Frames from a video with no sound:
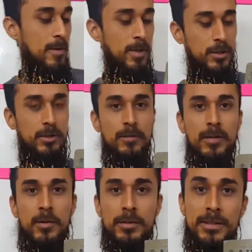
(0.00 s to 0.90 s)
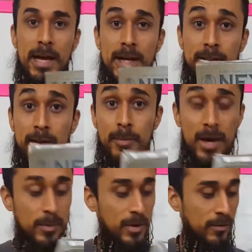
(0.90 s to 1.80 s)
I'm not sure if there was tax, there
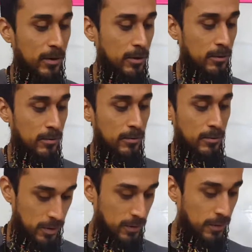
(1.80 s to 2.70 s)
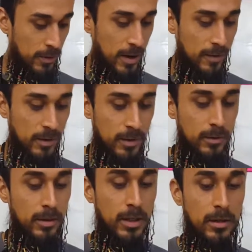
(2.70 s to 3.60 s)
might be for you. These feel heavy
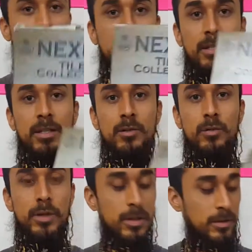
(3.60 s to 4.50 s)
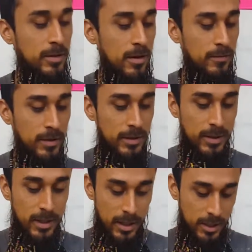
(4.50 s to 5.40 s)
duty. Easy do-it-yourself
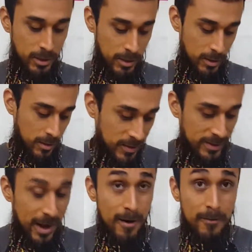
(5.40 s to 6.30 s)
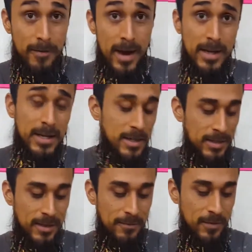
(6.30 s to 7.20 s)
installation.
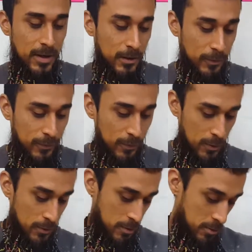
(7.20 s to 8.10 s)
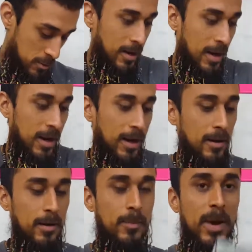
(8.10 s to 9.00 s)
Self-adhesive vinyl floors. I like how
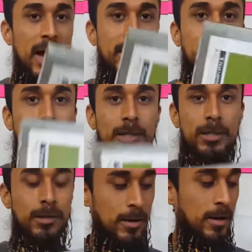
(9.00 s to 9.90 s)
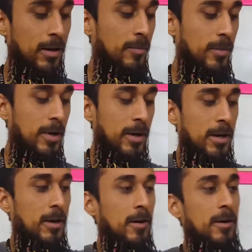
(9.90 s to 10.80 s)
they're packaged in
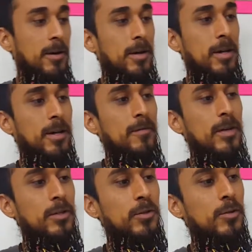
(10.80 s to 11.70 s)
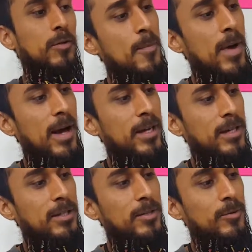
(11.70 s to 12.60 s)
a individual
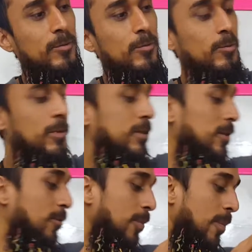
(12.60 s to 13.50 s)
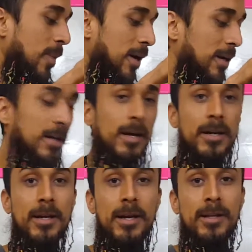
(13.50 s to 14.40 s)
package with some marking on
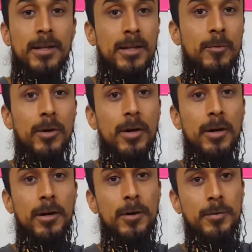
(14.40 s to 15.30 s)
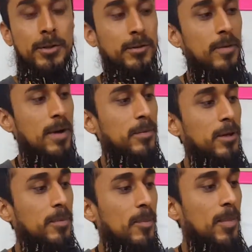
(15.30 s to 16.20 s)
it. I thought they were gonna come just wrapped
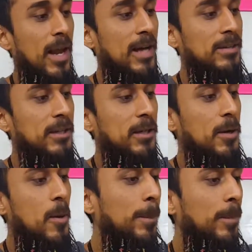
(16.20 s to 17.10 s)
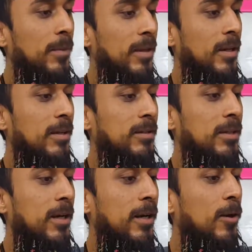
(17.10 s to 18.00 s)
up in plastic. Let's
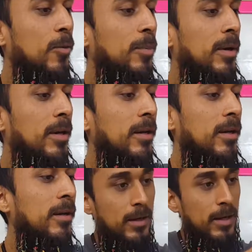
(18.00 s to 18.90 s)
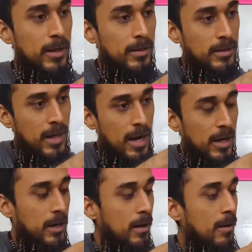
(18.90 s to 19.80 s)
cut it open. Get inside
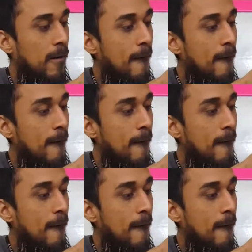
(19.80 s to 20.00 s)
here.